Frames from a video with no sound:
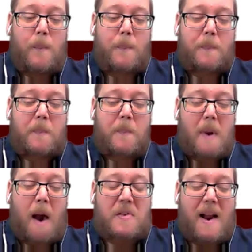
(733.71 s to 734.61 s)
I was going to
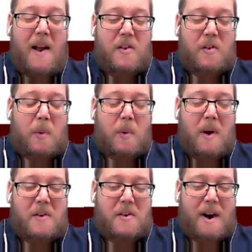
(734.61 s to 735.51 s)
ask this question
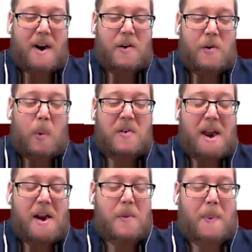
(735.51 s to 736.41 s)
kind of towards the end,
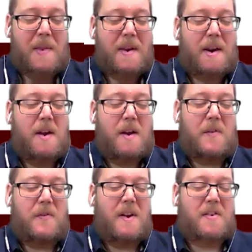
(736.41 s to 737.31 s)
but I think it
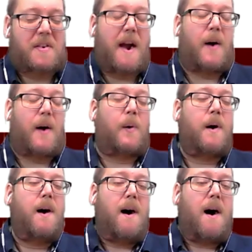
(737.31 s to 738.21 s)
fits now
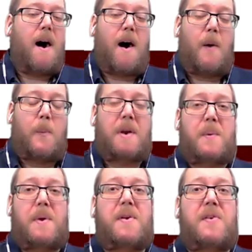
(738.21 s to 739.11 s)
with
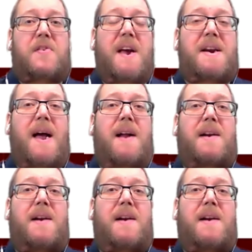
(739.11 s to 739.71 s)
you saying that.